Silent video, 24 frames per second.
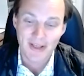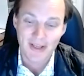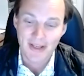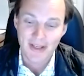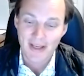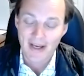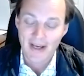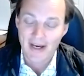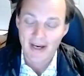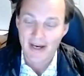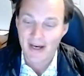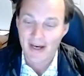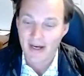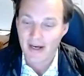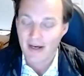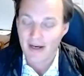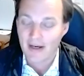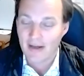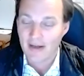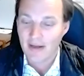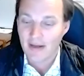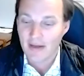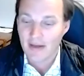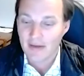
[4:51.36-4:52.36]

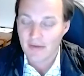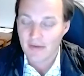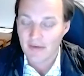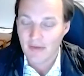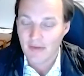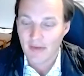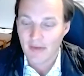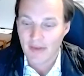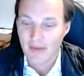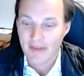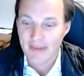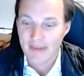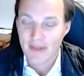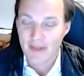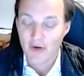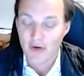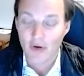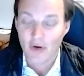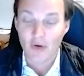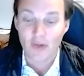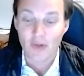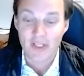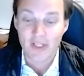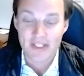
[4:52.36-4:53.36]
the
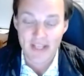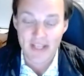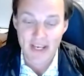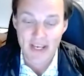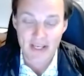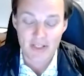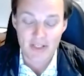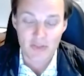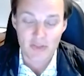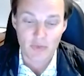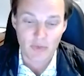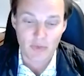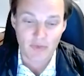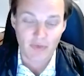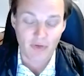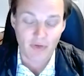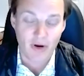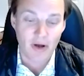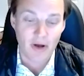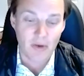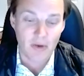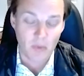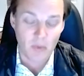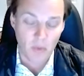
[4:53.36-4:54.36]
early days were
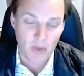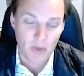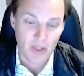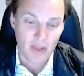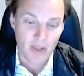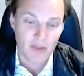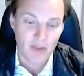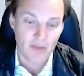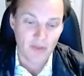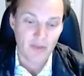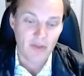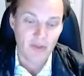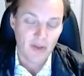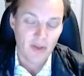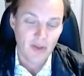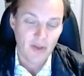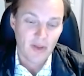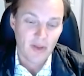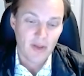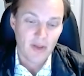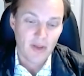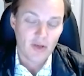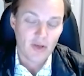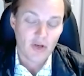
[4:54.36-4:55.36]
fraught with
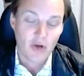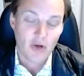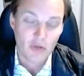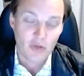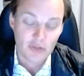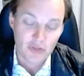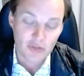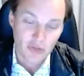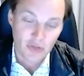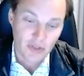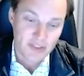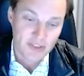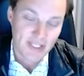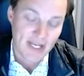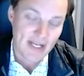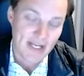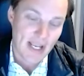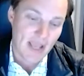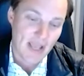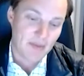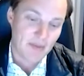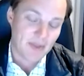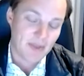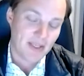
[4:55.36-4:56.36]
cultural
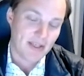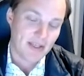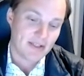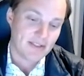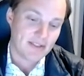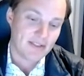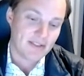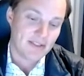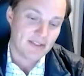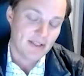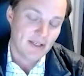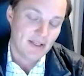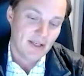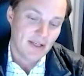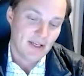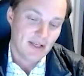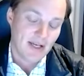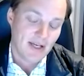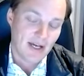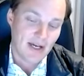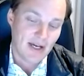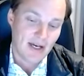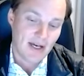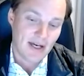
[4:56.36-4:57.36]
dynamics,
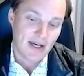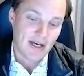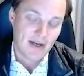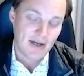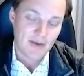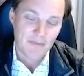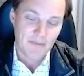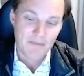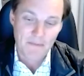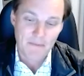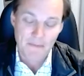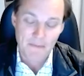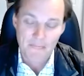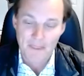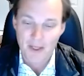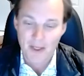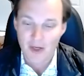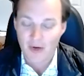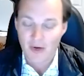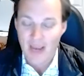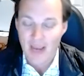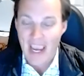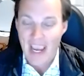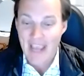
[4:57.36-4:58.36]

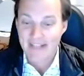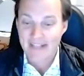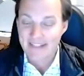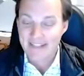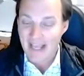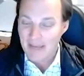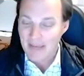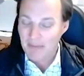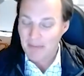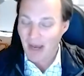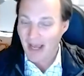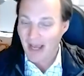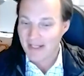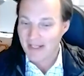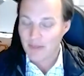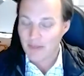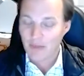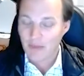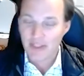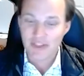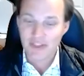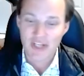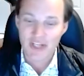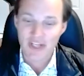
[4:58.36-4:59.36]
antibody
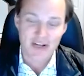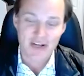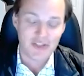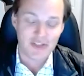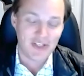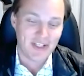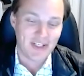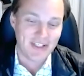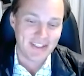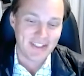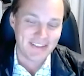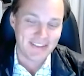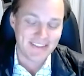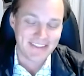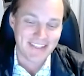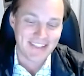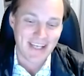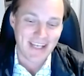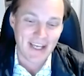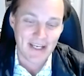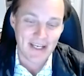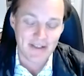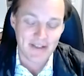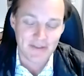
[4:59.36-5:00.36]
rejection
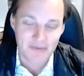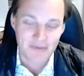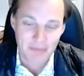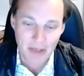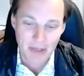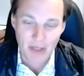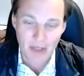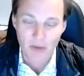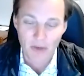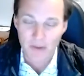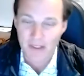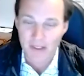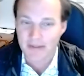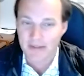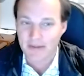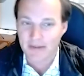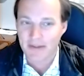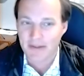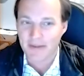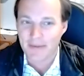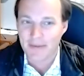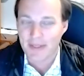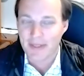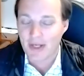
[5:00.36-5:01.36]
inside of
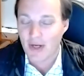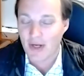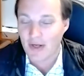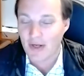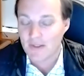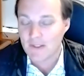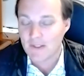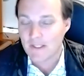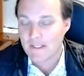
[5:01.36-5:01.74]
Boeing, we called it,